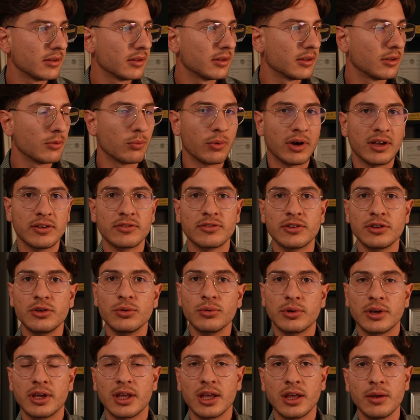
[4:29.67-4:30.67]
the ones that
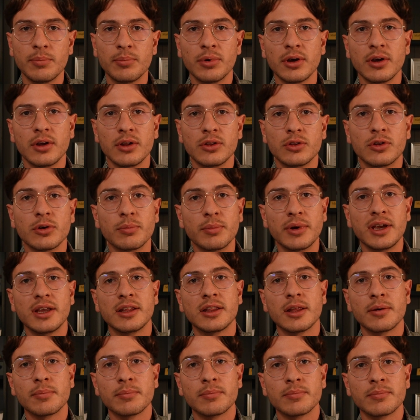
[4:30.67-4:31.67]
you keep to make
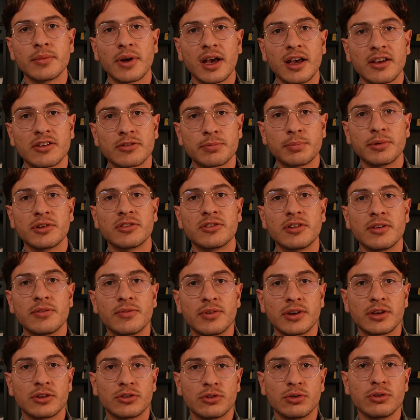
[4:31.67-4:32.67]
them as
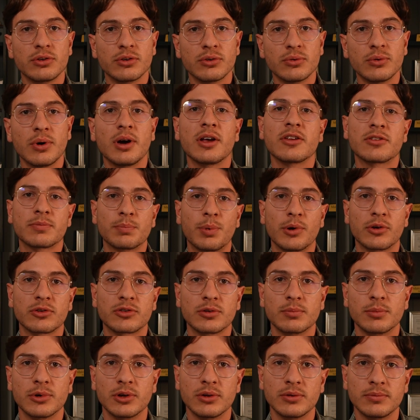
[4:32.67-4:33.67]
specific to you as
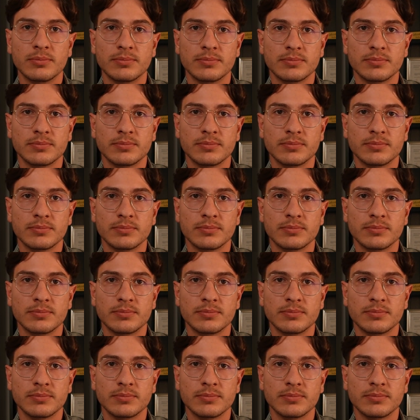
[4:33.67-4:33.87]
possible.